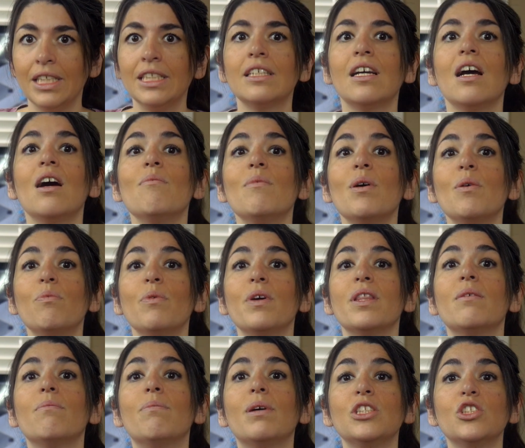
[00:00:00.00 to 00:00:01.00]
is come up
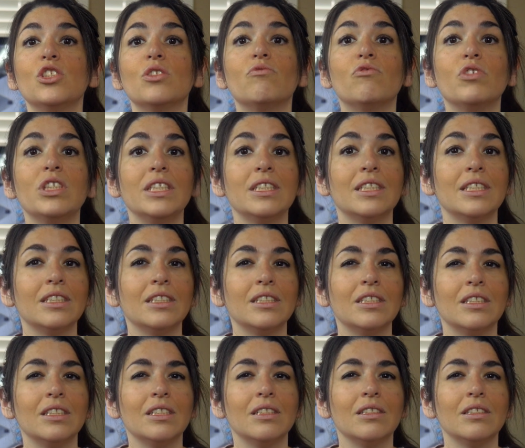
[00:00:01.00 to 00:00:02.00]
with a bunch of
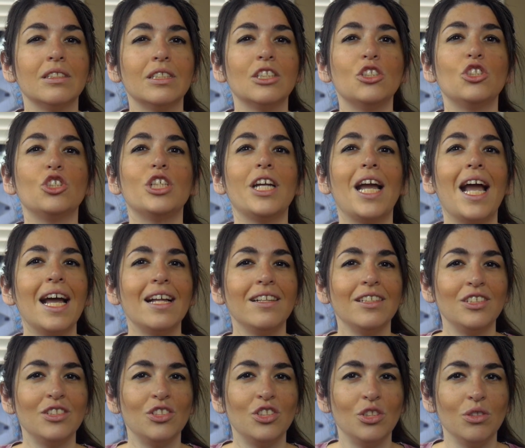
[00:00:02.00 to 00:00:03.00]
reasons to
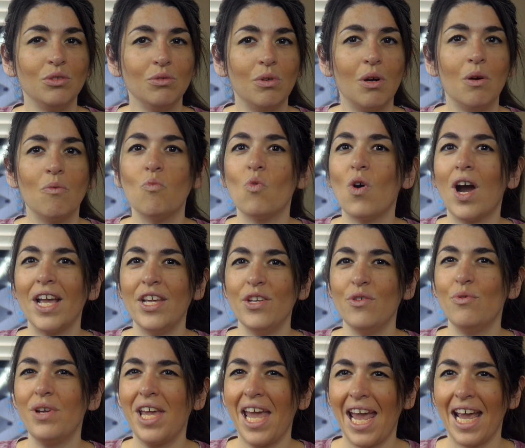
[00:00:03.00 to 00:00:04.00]
challenge you on why
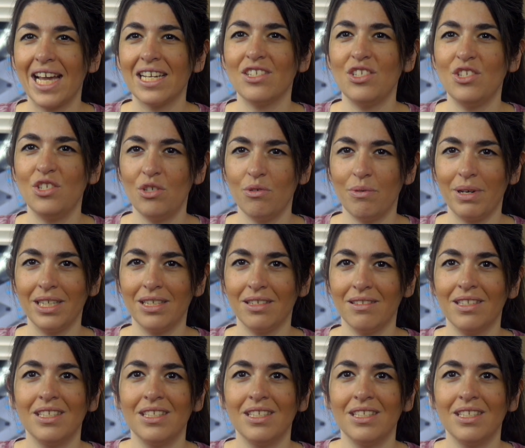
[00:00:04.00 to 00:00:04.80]
you can't do it.